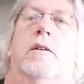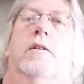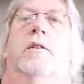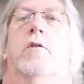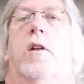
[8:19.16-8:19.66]

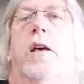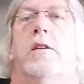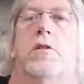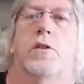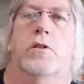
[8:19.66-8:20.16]
No
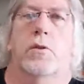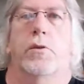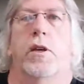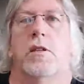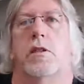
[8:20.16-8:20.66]
lasers or
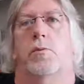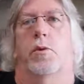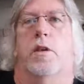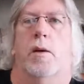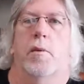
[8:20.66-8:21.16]
things that
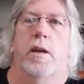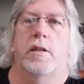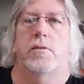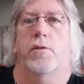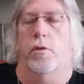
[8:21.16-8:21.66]
would come
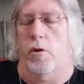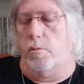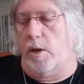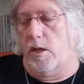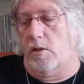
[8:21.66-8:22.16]
later for
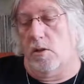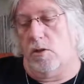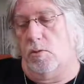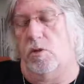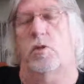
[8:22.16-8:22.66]
rock bands.
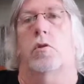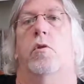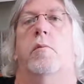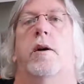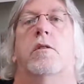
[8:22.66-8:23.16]
This was just
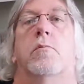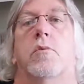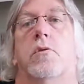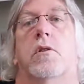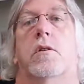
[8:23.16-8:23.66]
all about the
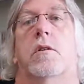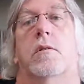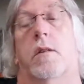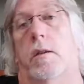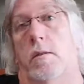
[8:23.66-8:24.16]
music,
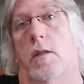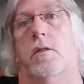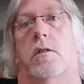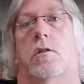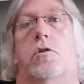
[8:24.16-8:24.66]
and then
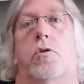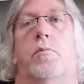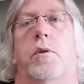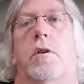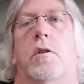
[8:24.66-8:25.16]
that's as it
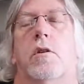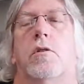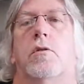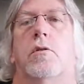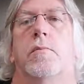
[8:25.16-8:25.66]
should be.
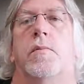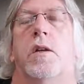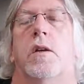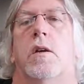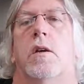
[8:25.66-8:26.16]

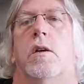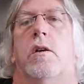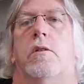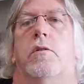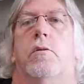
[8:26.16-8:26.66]

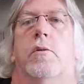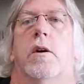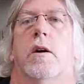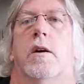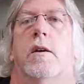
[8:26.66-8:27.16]

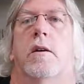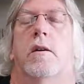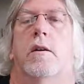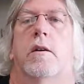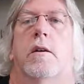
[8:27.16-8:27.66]
You
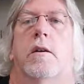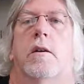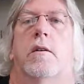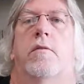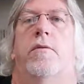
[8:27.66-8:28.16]

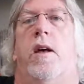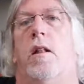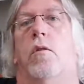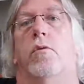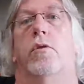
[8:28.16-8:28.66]

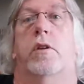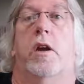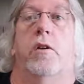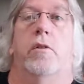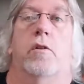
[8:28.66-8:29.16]
fell or you
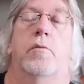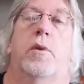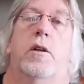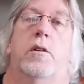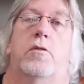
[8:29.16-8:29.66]
carried on
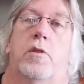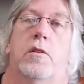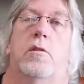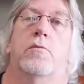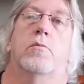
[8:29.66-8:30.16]
by the
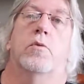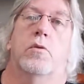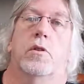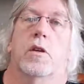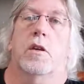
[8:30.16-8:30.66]
strength of your
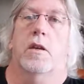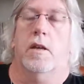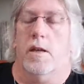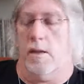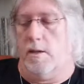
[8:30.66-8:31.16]
music,
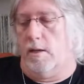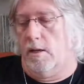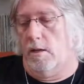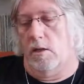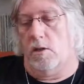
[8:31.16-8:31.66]
and
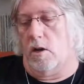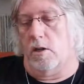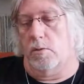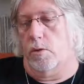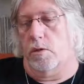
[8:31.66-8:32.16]
these
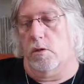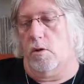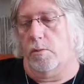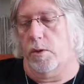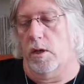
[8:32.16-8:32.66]
guys were at the
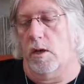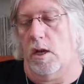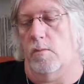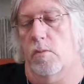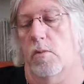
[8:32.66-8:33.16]
top of their
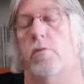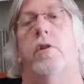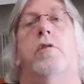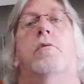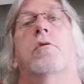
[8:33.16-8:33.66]
game,
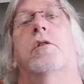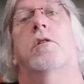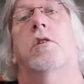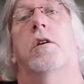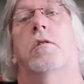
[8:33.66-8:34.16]
although the
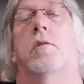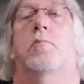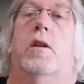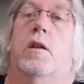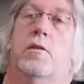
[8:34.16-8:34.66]
critics hated them.
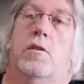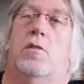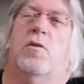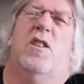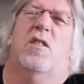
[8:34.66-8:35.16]
But as I
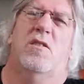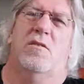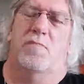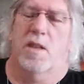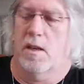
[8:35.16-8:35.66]
said,
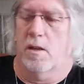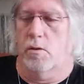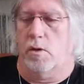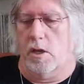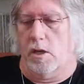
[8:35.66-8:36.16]
critics,
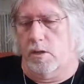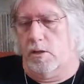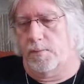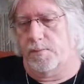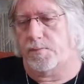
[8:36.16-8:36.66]
who
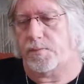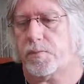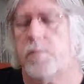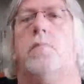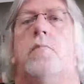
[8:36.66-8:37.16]
cares?
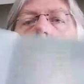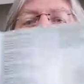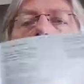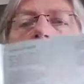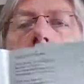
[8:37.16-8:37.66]

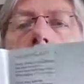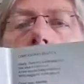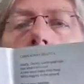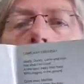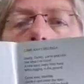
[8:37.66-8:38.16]
There's the
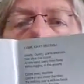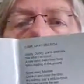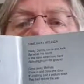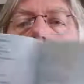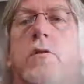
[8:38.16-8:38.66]
lyrics to the
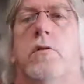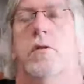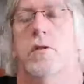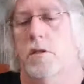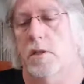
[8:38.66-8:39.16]

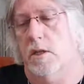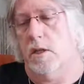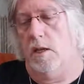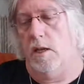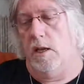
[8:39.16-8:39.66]
songs,
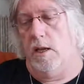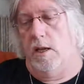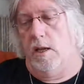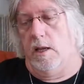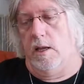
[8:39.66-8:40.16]

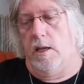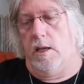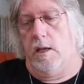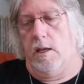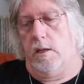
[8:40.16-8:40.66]

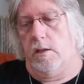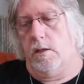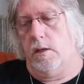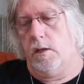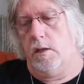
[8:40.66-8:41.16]
and I
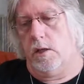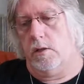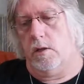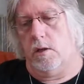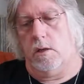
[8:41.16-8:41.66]
think
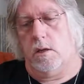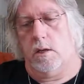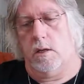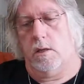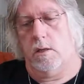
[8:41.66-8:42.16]
that's it.